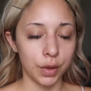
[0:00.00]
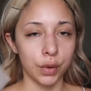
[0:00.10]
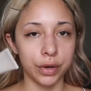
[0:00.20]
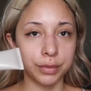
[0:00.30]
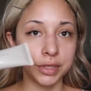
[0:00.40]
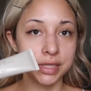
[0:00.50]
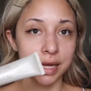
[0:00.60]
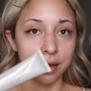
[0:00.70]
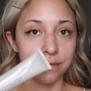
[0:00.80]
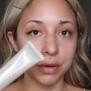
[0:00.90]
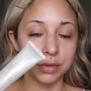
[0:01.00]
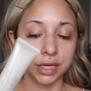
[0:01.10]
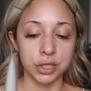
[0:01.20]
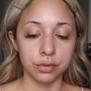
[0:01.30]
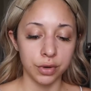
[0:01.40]
Mercier
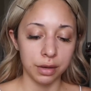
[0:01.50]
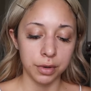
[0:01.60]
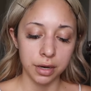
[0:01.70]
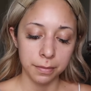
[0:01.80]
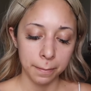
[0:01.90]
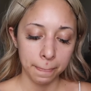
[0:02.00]
Foundation primer.